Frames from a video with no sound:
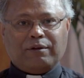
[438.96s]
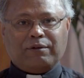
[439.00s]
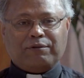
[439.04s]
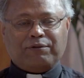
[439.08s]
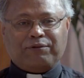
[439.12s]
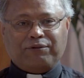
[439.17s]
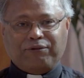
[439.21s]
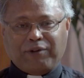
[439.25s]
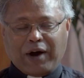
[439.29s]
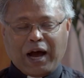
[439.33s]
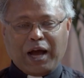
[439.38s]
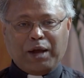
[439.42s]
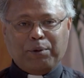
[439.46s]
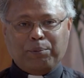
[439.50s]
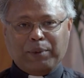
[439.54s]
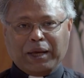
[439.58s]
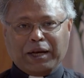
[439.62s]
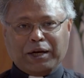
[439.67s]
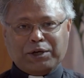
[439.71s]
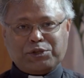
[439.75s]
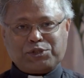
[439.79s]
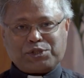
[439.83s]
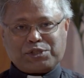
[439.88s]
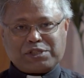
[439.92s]
5
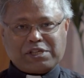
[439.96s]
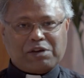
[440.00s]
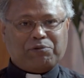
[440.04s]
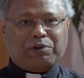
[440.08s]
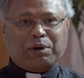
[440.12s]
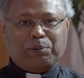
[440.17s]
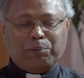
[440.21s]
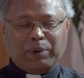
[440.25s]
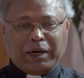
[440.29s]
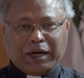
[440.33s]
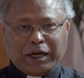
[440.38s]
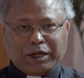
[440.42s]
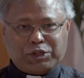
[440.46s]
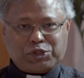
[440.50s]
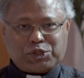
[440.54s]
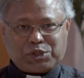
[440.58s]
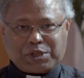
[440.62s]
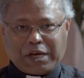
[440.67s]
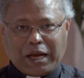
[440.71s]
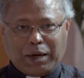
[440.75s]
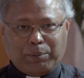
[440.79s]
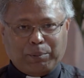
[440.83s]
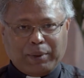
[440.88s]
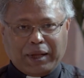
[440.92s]
minutes, 7 minutes,
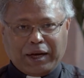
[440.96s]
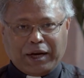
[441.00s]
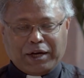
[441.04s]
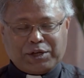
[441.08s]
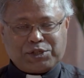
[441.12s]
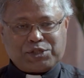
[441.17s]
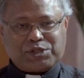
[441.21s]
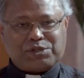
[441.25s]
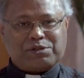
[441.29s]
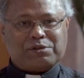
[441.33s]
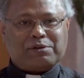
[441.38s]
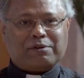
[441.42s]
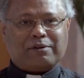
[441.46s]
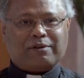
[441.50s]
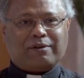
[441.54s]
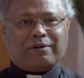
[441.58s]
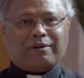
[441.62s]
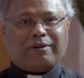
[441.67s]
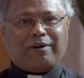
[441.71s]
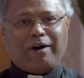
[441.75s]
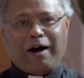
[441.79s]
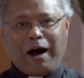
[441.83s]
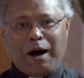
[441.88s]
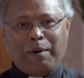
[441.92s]
10 minutes
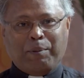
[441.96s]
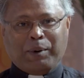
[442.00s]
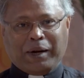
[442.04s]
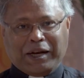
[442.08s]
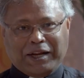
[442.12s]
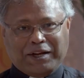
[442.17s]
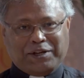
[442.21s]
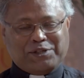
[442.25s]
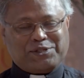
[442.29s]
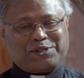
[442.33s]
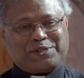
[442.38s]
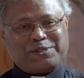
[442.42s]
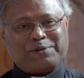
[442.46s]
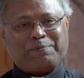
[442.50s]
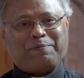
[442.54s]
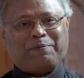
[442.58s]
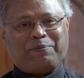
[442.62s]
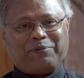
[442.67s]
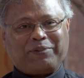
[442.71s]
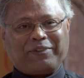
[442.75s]
homilies.